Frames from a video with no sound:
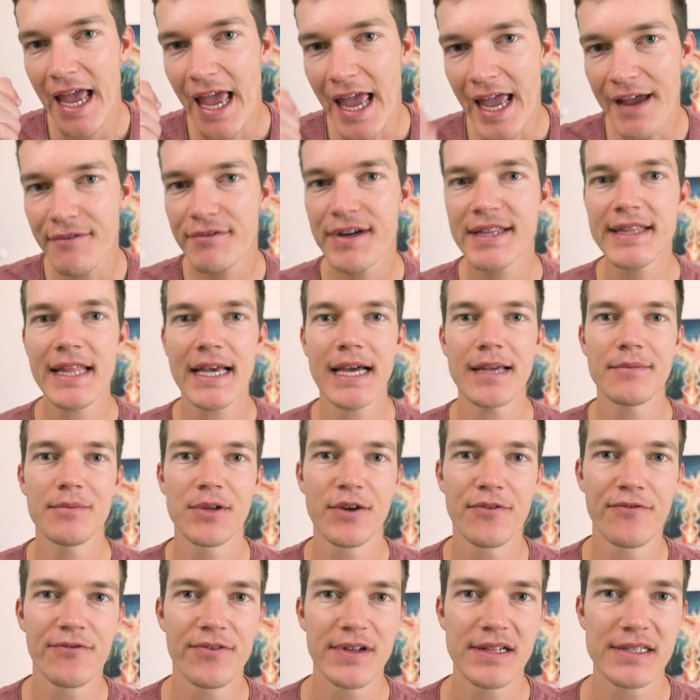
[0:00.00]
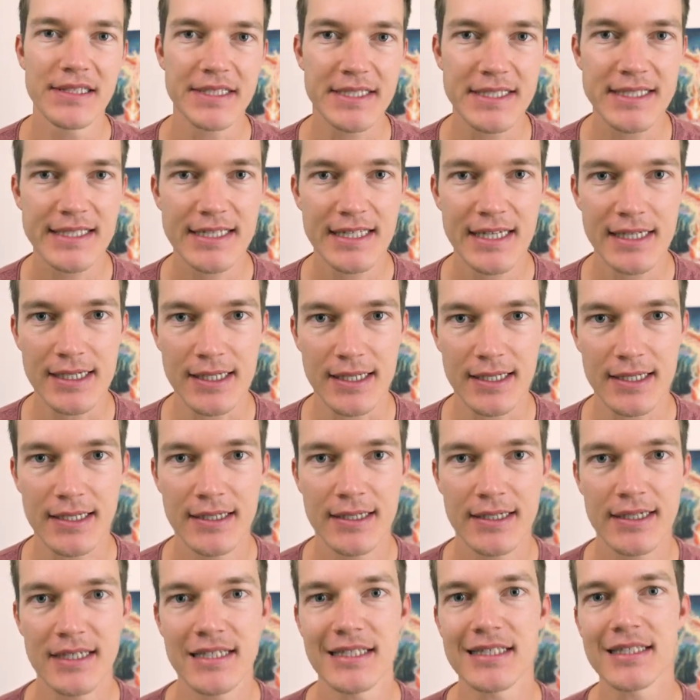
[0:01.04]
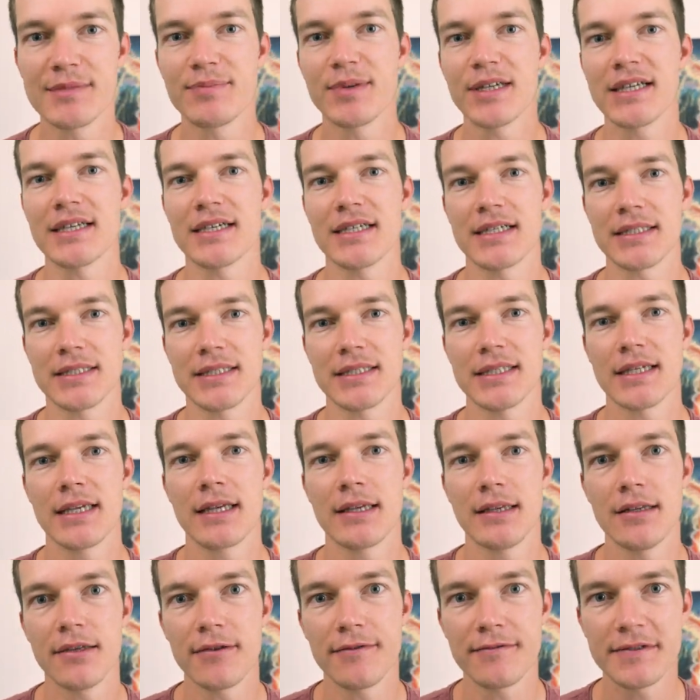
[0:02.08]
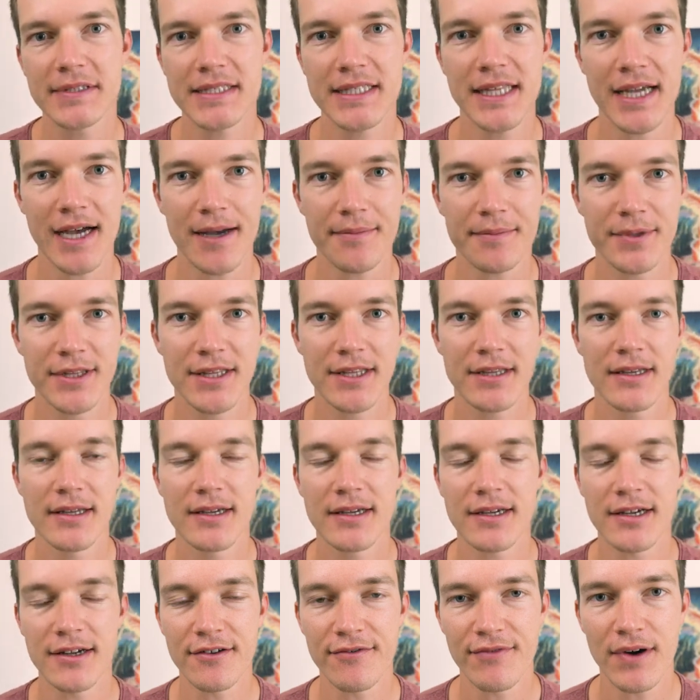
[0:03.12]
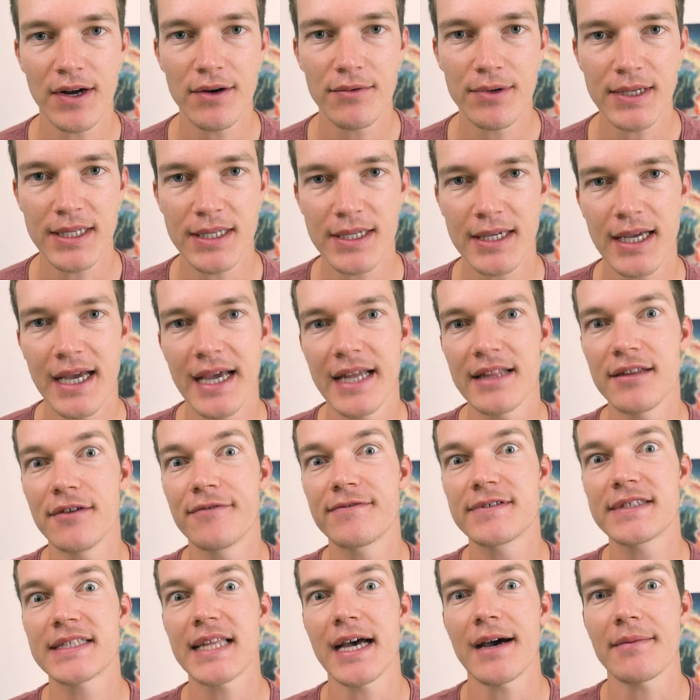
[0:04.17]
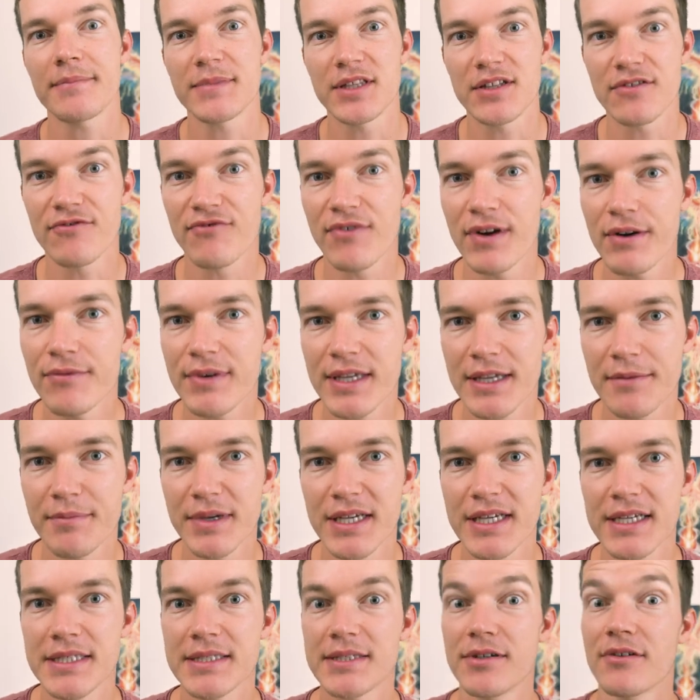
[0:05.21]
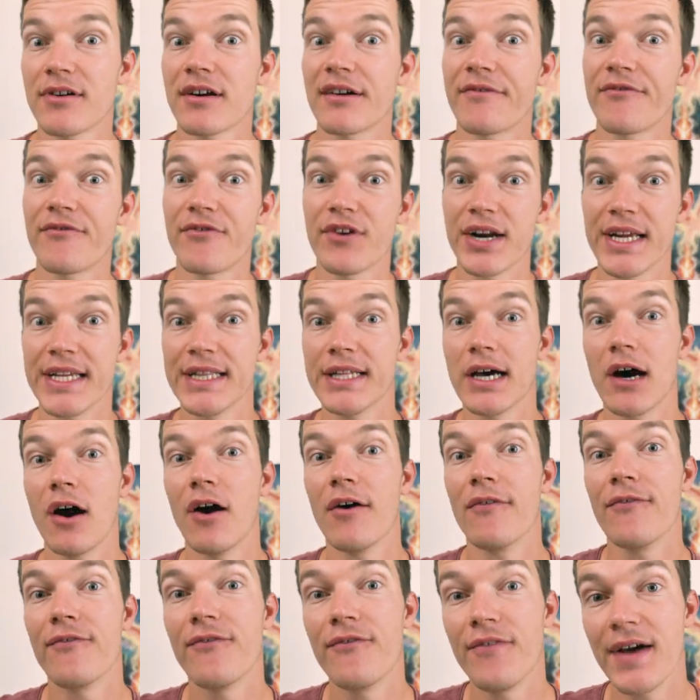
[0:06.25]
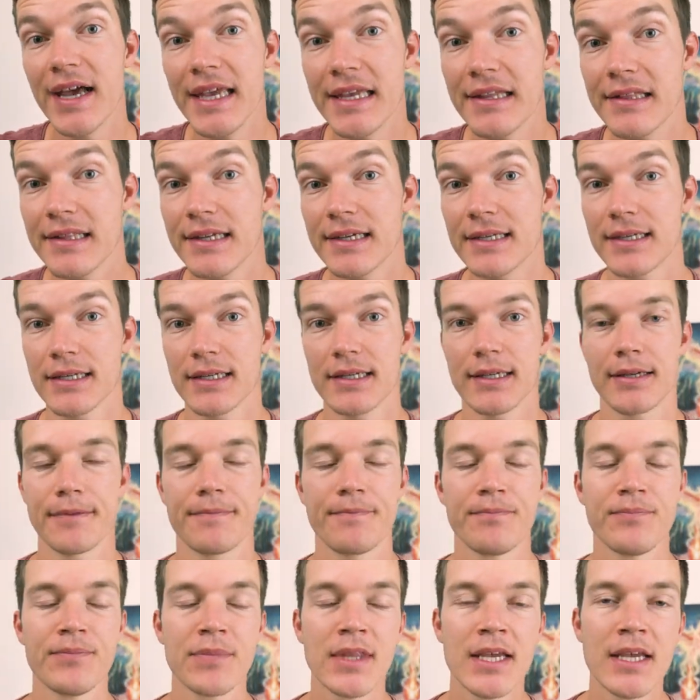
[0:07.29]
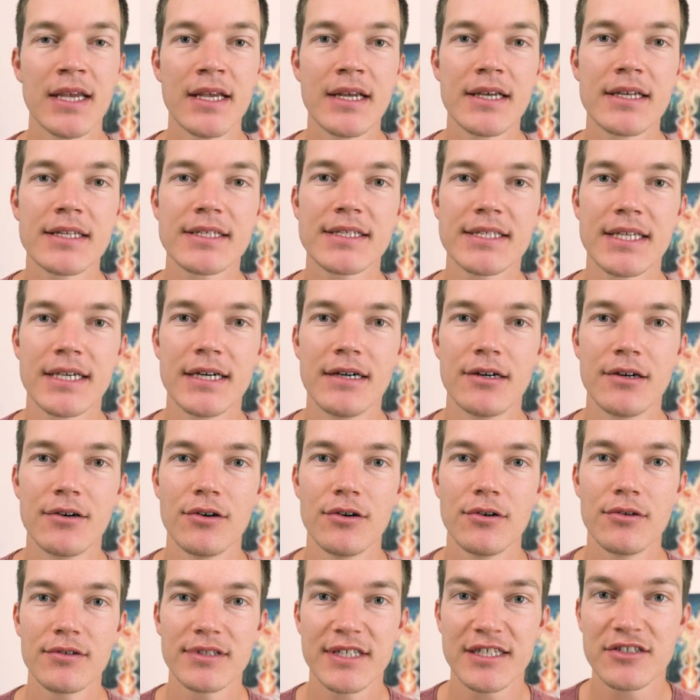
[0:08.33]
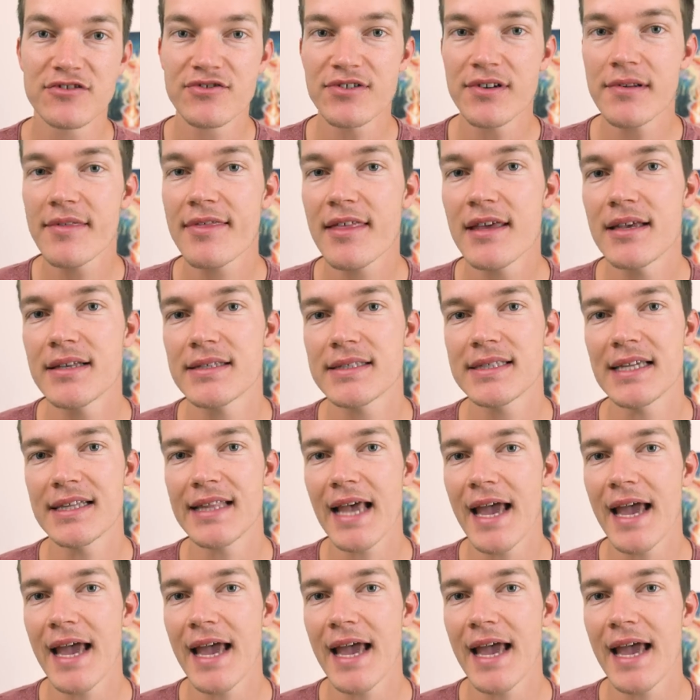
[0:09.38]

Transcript: Every time you feel stuck, it's because you've stopped growing, and you've stopped growing because you're afraid of failing. So the truth is that